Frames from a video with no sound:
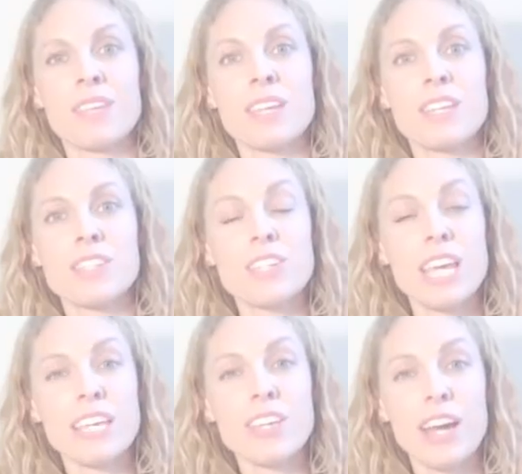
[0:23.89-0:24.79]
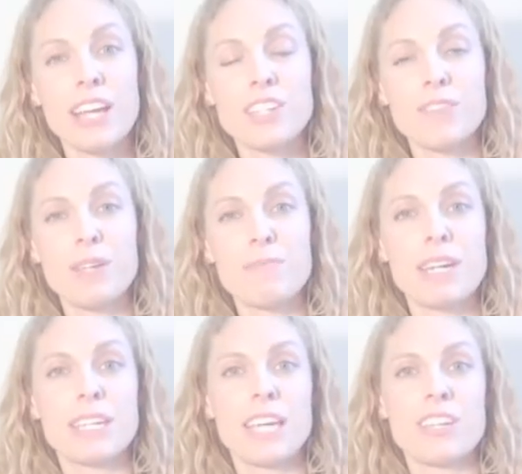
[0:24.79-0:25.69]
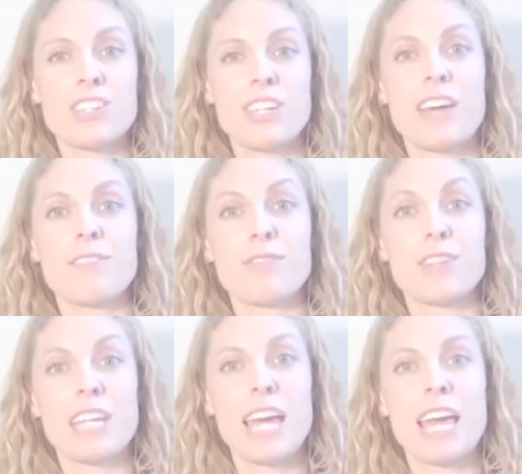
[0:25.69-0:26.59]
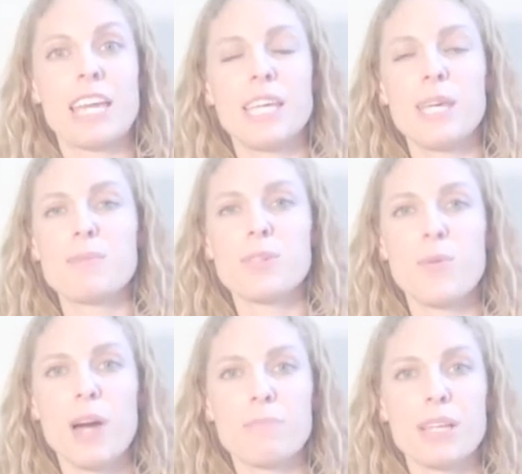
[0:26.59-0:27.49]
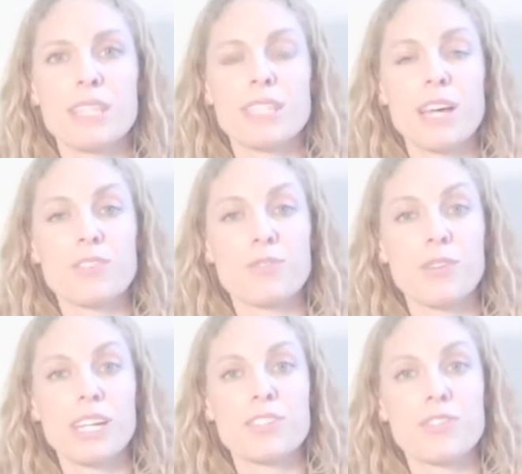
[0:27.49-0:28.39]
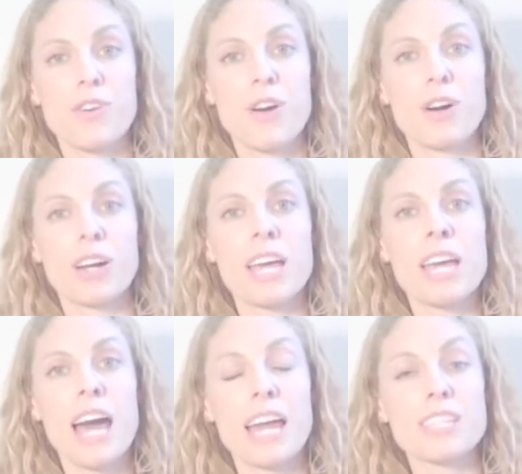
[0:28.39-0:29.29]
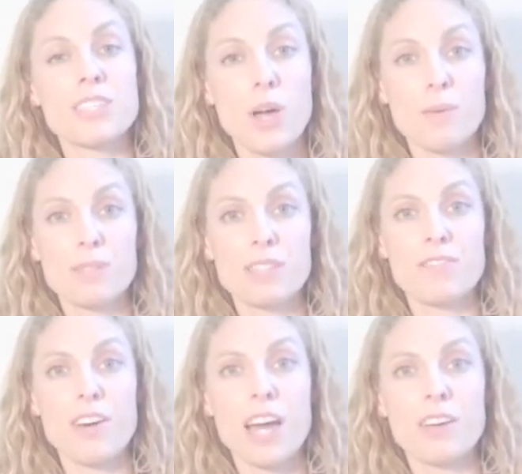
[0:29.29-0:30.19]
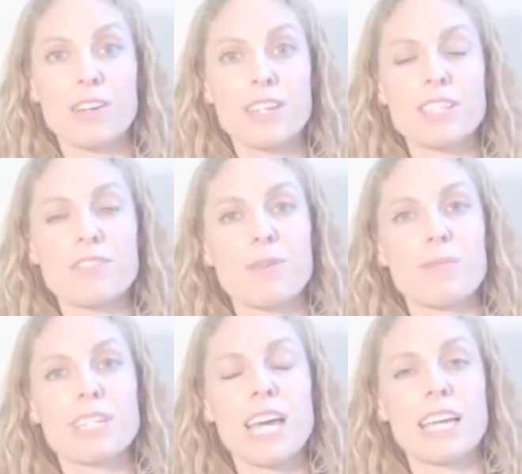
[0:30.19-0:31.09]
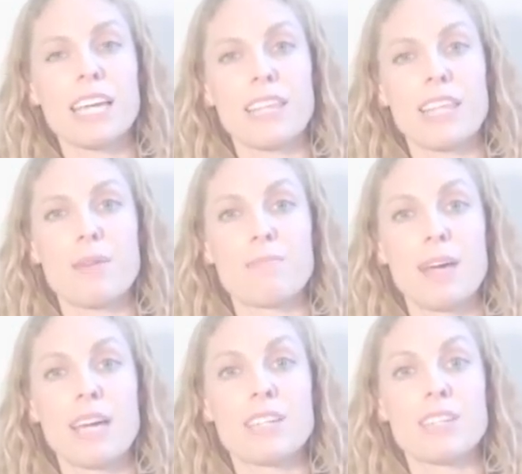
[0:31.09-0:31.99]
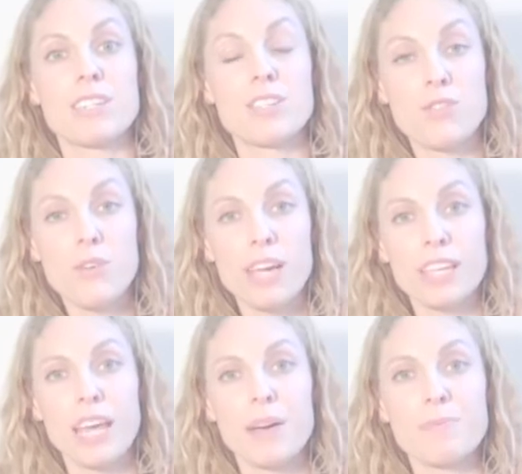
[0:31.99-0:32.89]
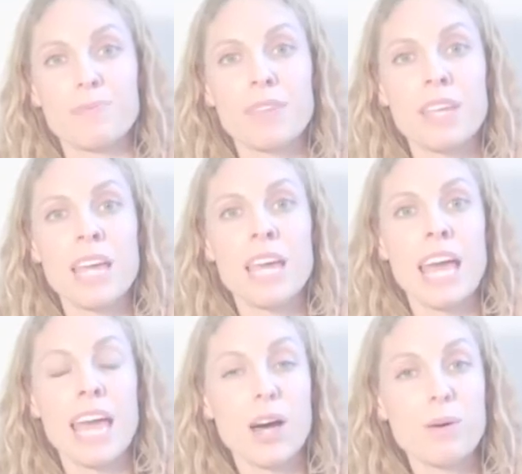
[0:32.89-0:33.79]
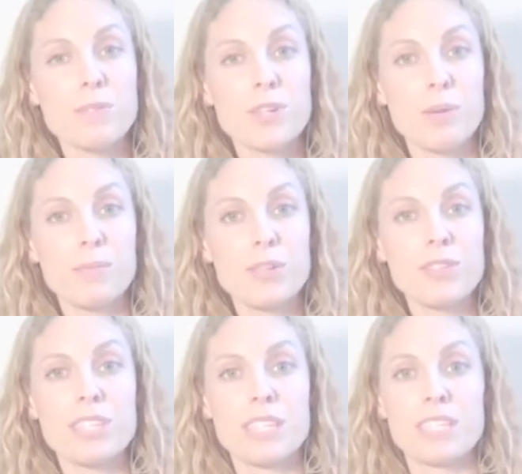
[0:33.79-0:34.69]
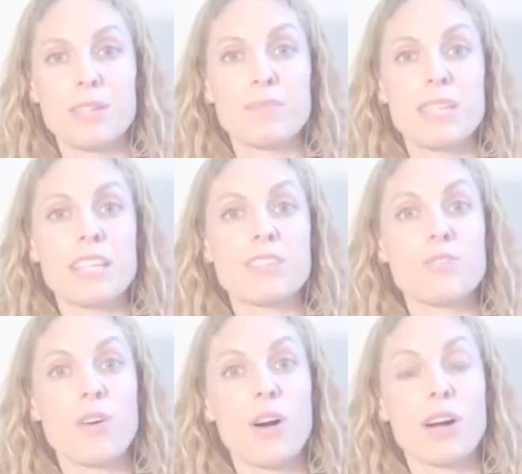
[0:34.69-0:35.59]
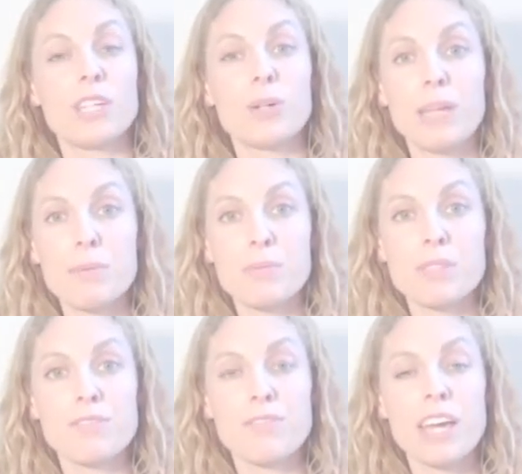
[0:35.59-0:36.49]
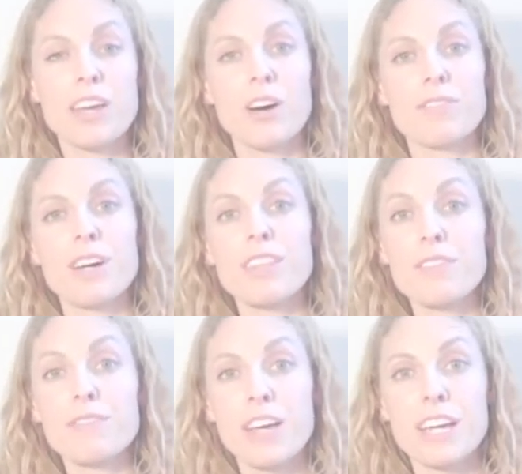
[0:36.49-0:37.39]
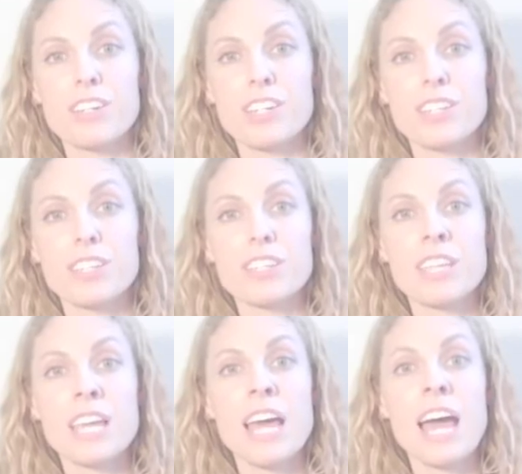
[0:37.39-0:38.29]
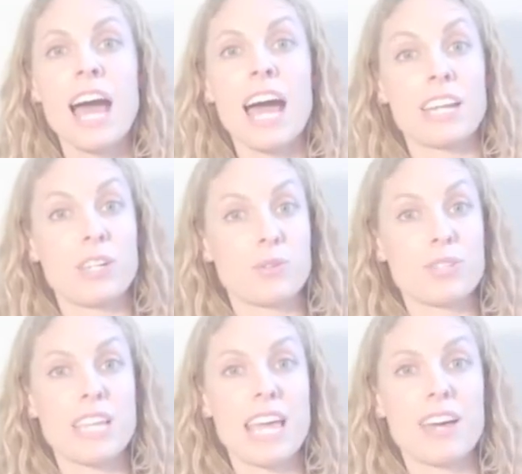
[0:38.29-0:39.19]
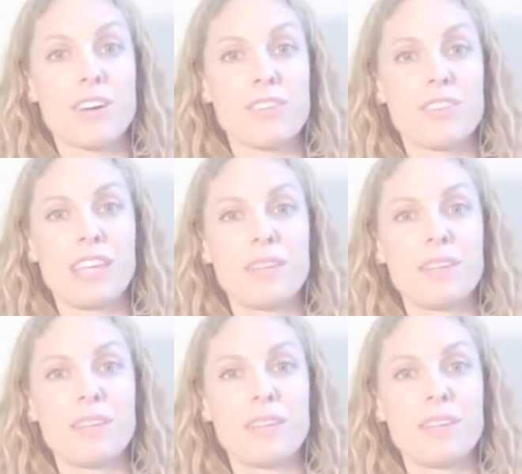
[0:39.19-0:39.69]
So taking your HIV medication every day keeps your white blood cells really strong, and it stops the virus from attacking them and destroying them. It helps your immune system stay strong and you'll be able to fight off other infections and you'll stay healthy.